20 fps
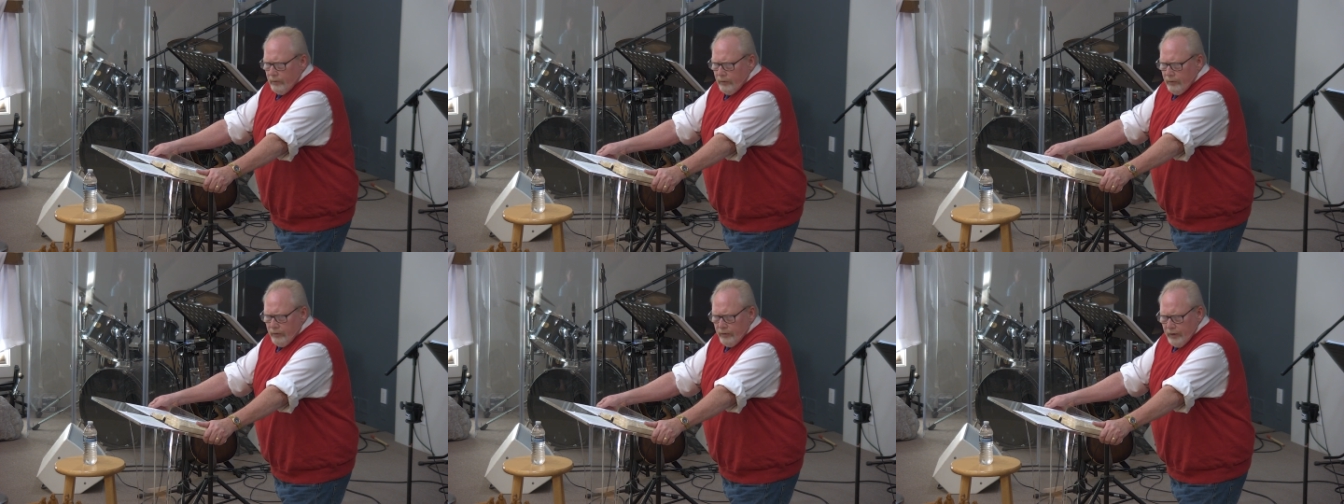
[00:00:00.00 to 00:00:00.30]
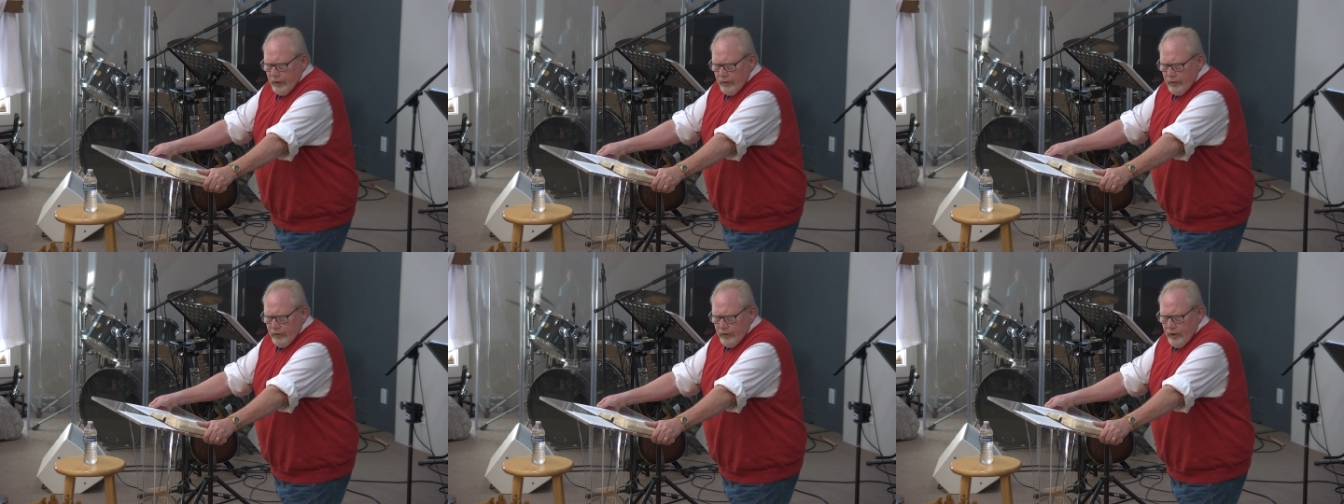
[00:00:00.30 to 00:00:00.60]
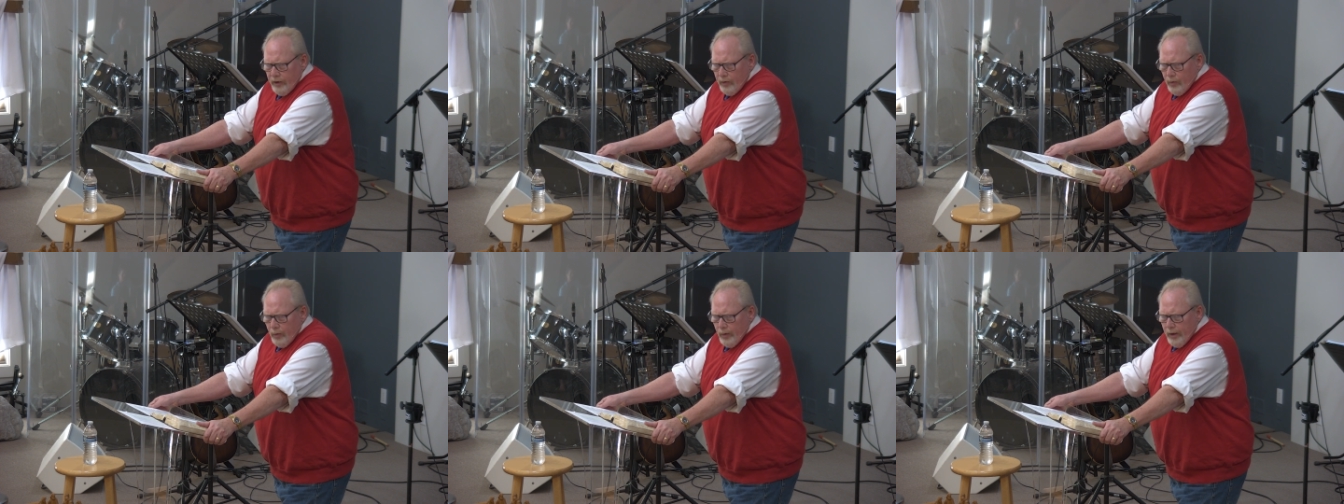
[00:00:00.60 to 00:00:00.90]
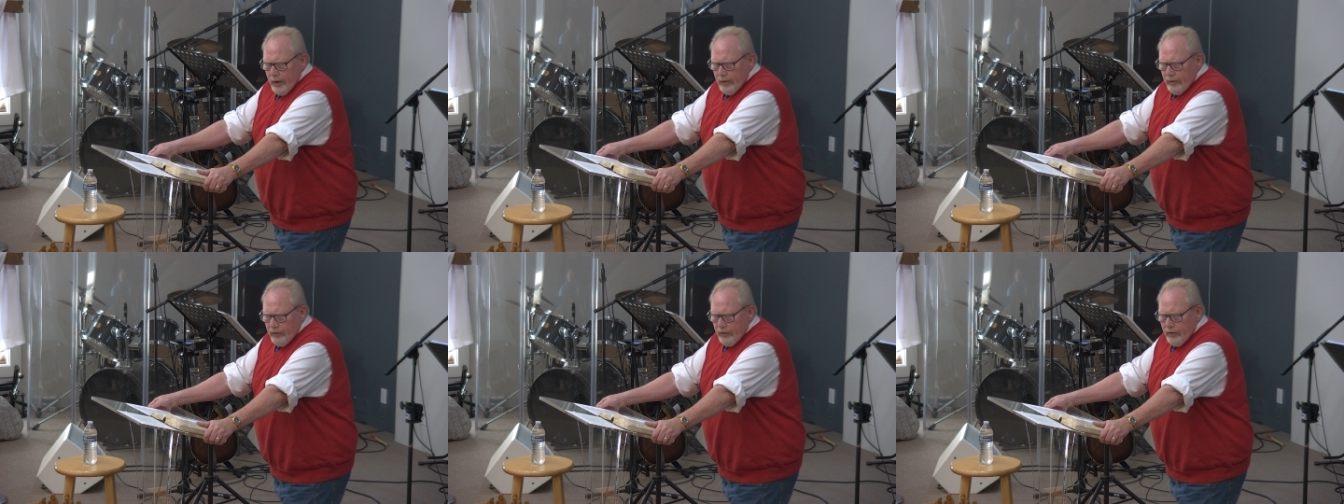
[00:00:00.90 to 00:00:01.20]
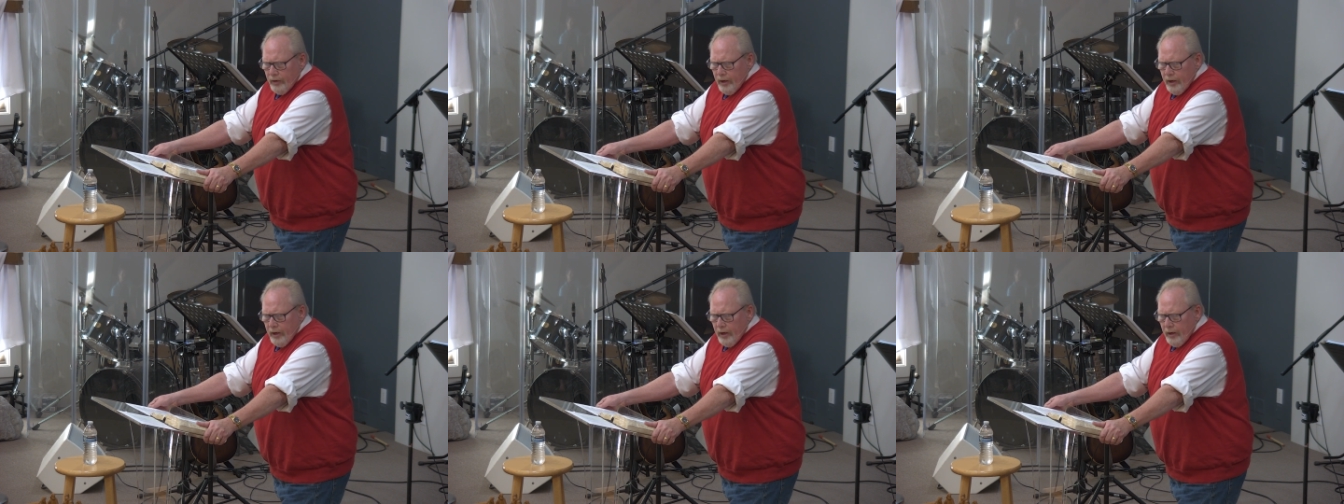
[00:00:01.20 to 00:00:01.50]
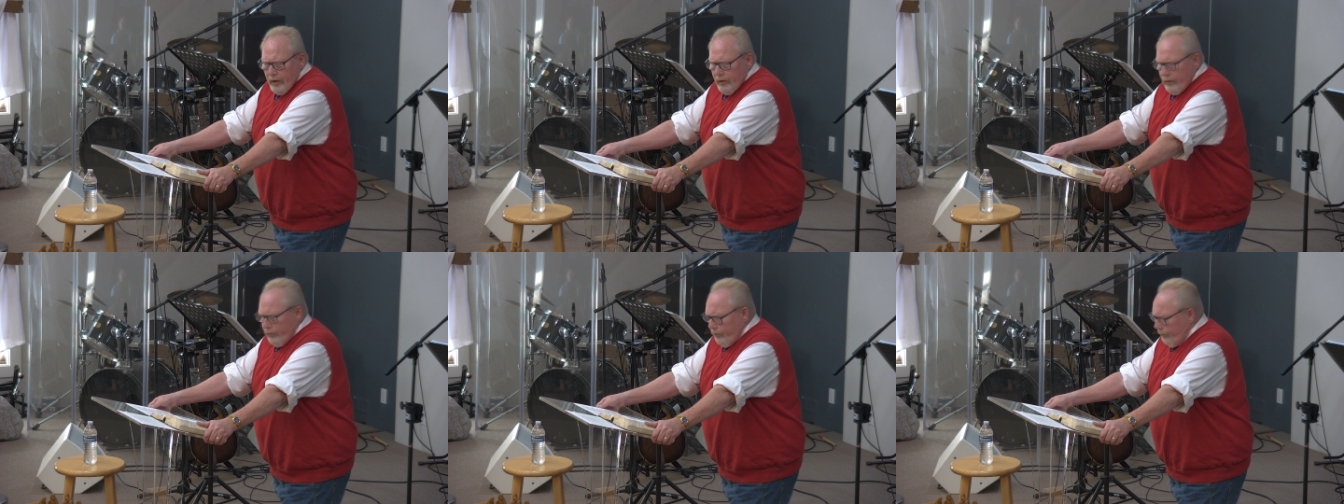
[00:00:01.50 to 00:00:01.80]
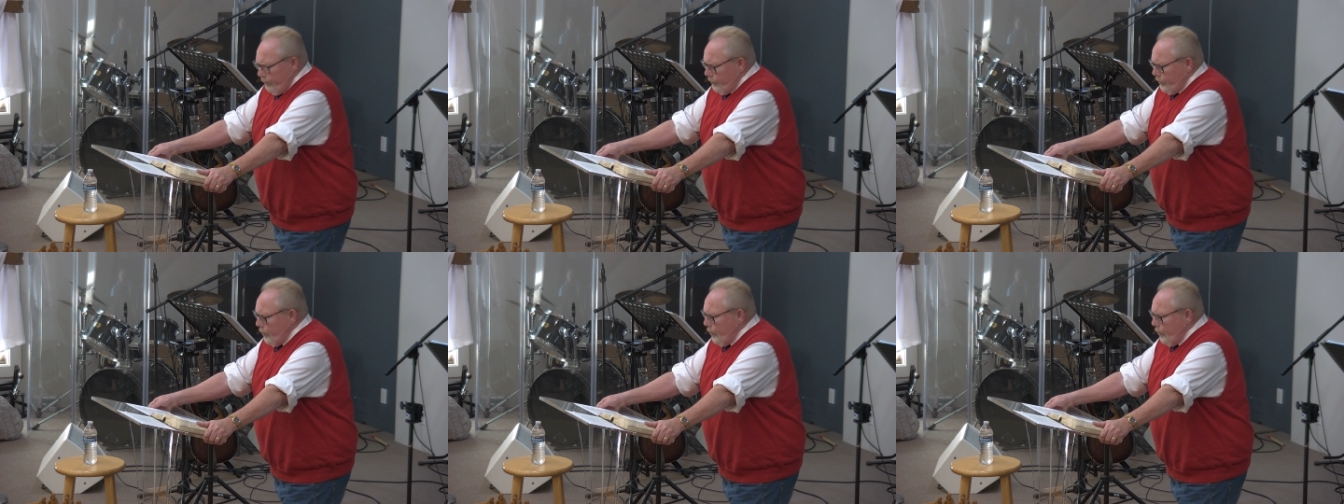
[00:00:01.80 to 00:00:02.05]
16 week study,